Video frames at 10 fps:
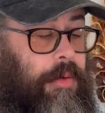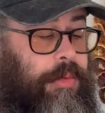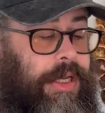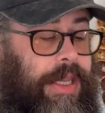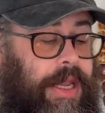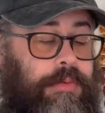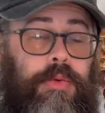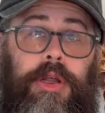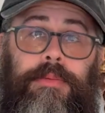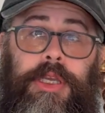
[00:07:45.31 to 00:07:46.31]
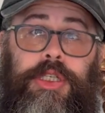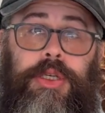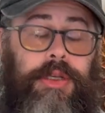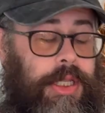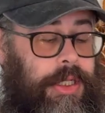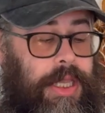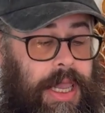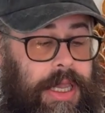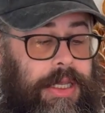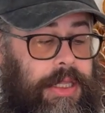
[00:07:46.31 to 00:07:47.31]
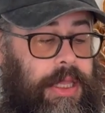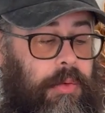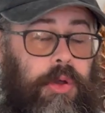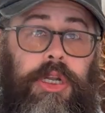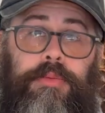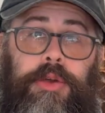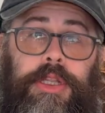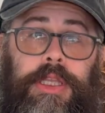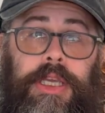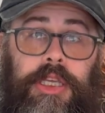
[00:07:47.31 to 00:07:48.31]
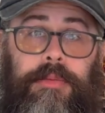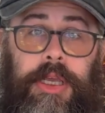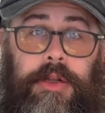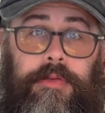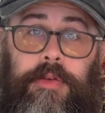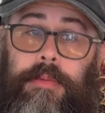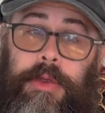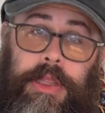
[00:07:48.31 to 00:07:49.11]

But again, we want to make sure that the egg that we're going to put in the incubator from